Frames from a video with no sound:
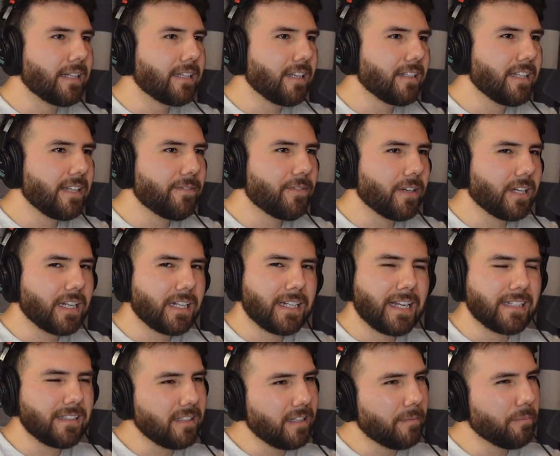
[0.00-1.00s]
I thought
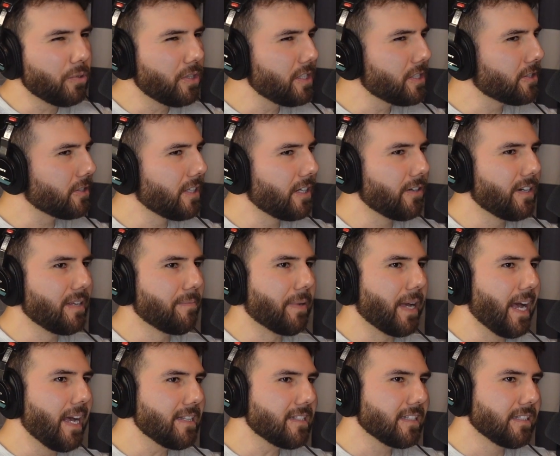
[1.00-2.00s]
they I'm pretty sure they already
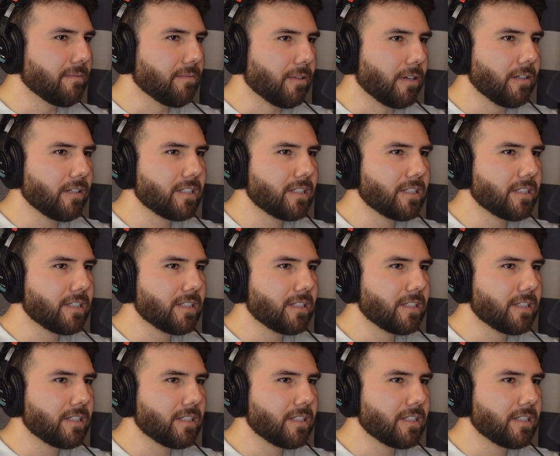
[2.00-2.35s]
passed it, bro.